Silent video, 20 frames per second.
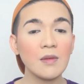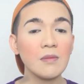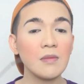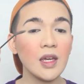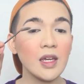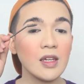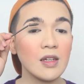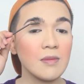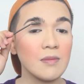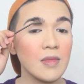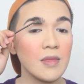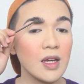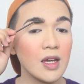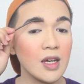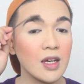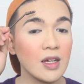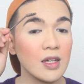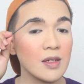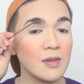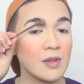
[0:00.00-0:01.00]
make
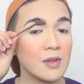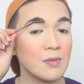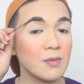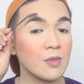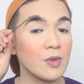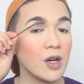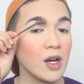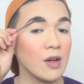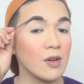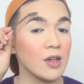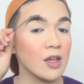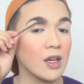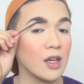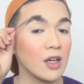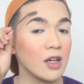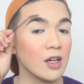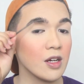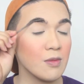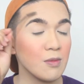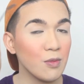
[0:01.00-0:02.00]
my brow
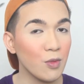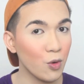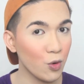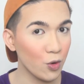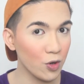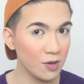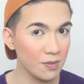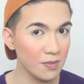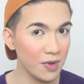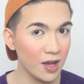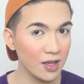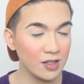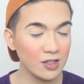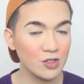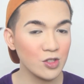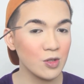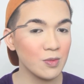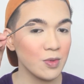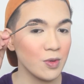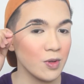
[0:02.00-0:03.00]
hair more
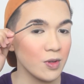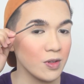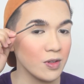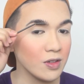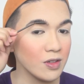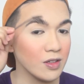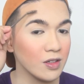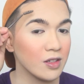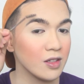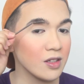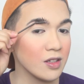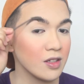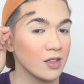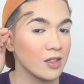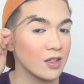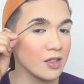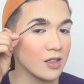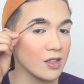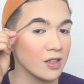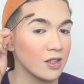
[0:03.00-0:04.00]
manageable
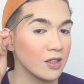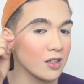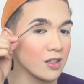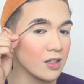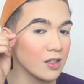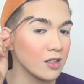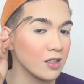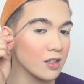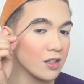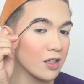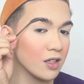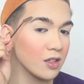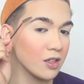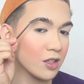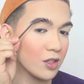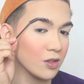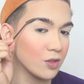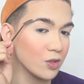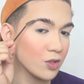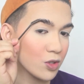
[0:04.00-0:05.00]
than
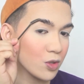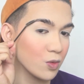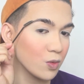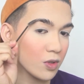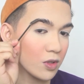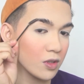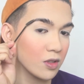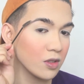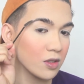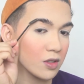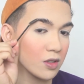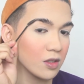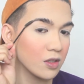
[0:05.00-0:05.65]
usual.